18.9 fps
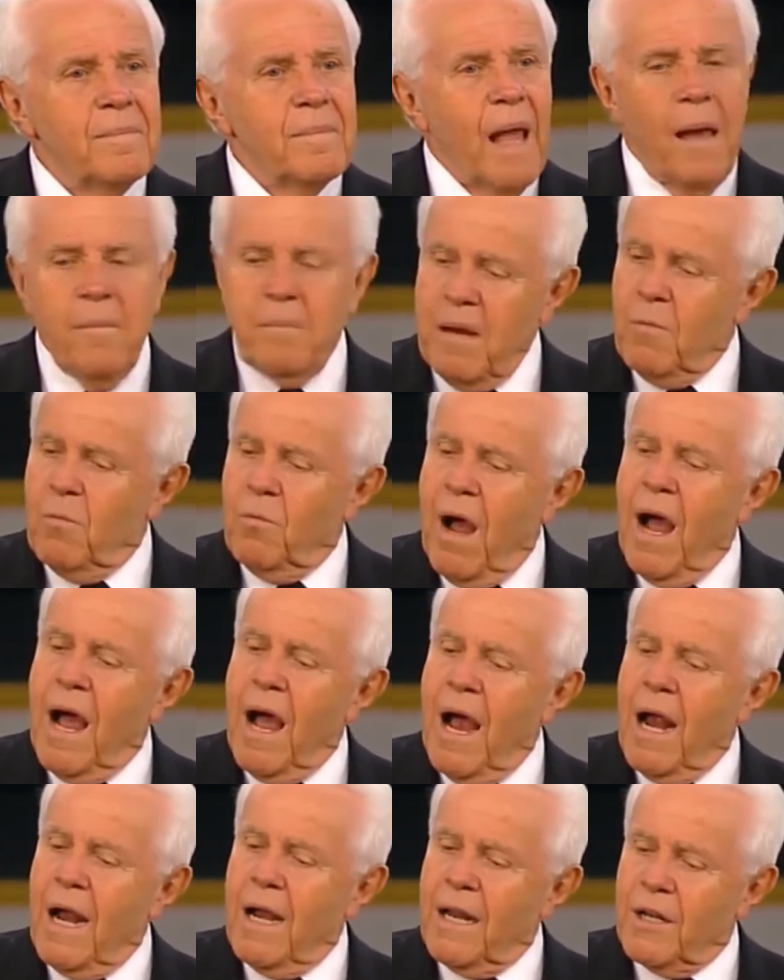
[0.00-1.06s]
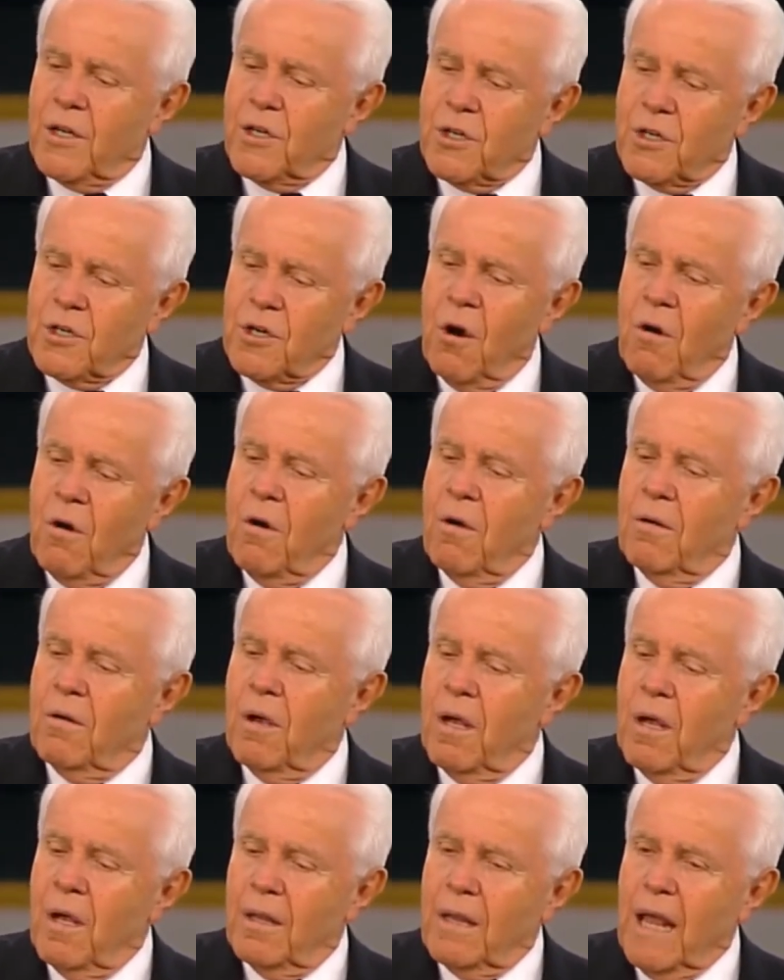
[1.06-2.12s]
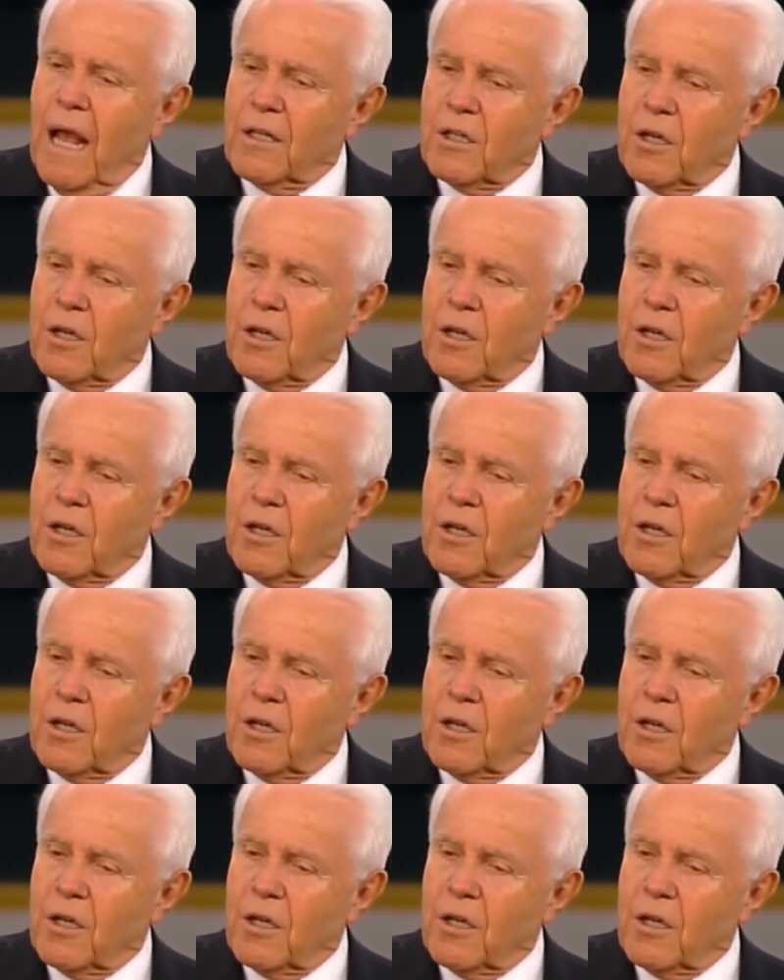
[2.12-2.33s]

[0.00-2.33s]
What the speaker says: I mean, why did Sean, that